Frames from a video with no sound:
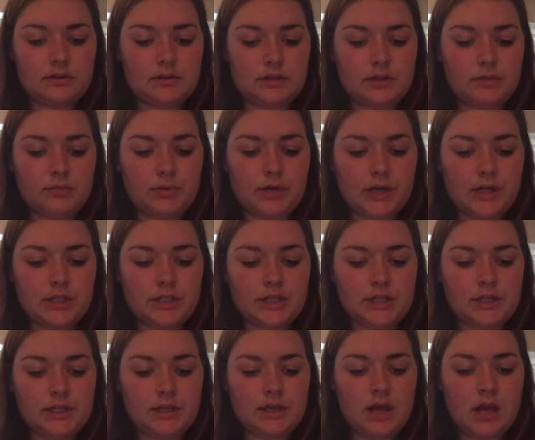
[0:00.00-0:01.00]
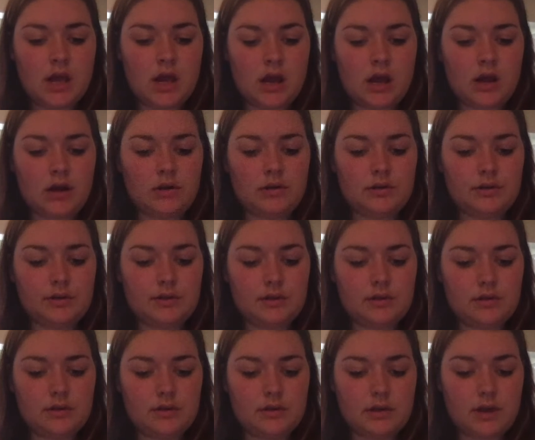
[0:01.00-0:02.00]
compression, heart
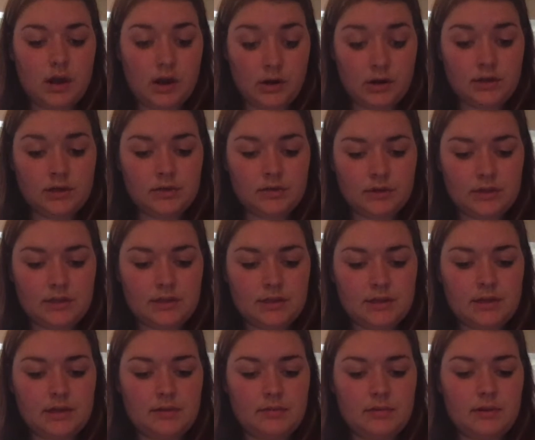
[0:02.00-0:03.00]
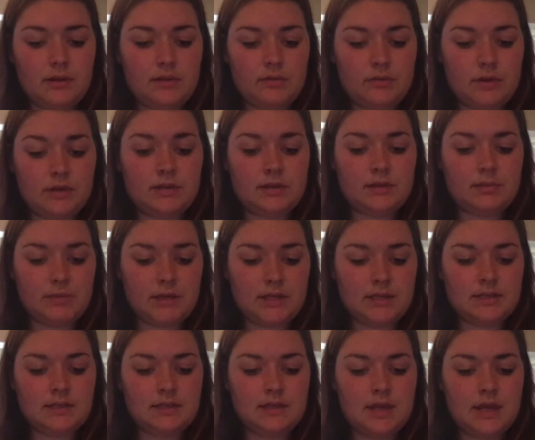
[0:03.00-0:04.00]

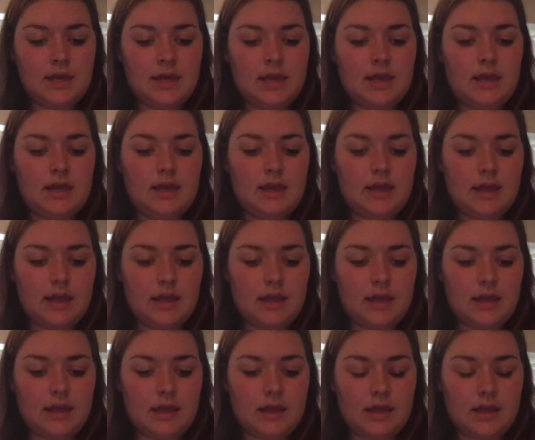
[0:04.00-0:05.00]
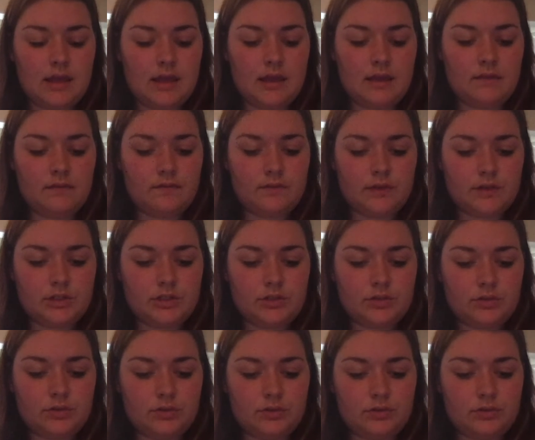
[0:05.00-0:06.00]
arrhythmias, and
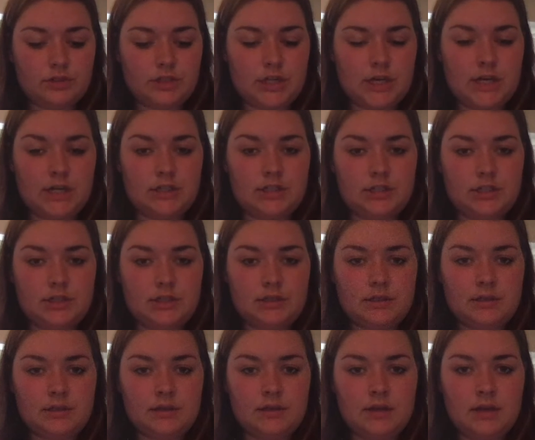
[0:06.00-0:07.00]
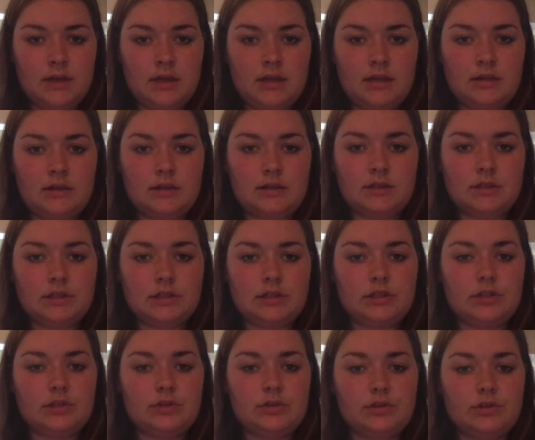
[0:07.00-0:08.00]
visual changes. This is
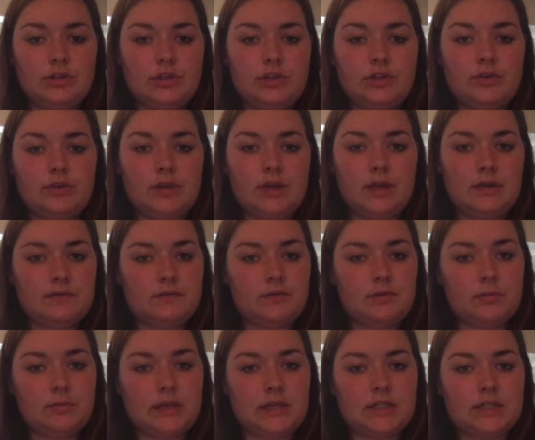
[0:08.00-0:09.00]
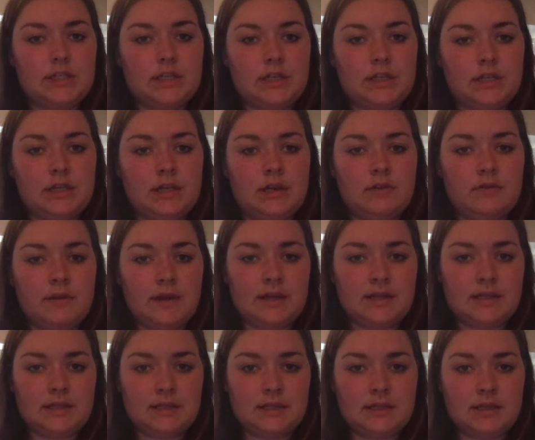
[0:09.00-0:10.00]
due to the inflammation
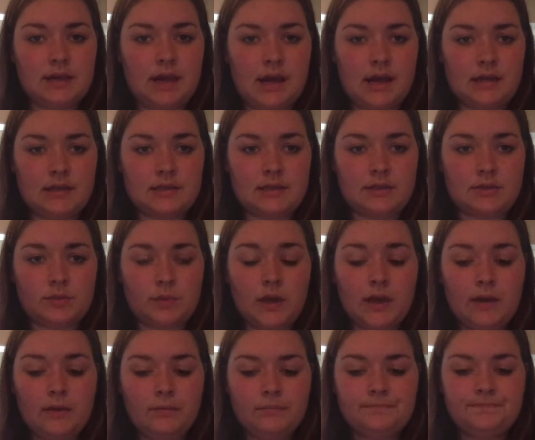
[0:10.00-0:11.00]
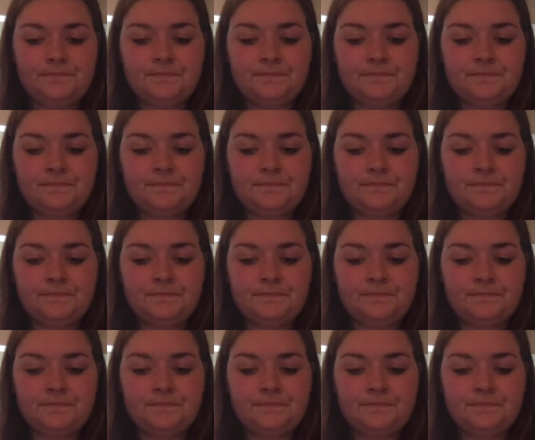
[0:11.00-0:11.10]
affecting the eyes as well.